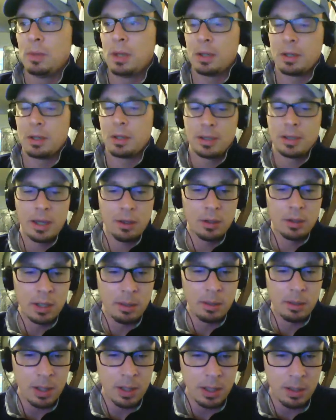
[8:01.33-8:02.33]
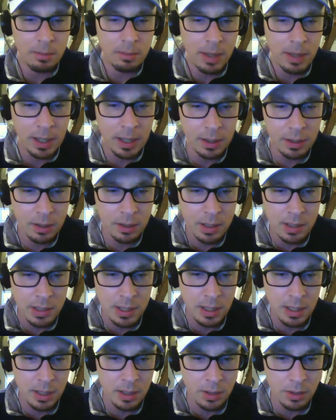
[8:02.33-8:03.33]
wouldn't be able to tell anybody about it
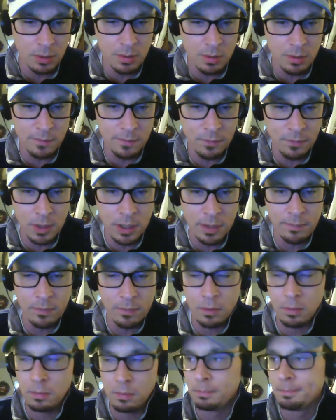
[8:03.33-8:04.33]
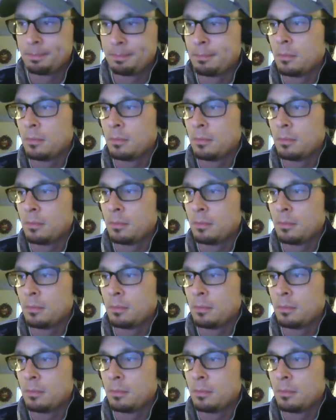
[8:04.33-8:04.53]
because they could use it for evil.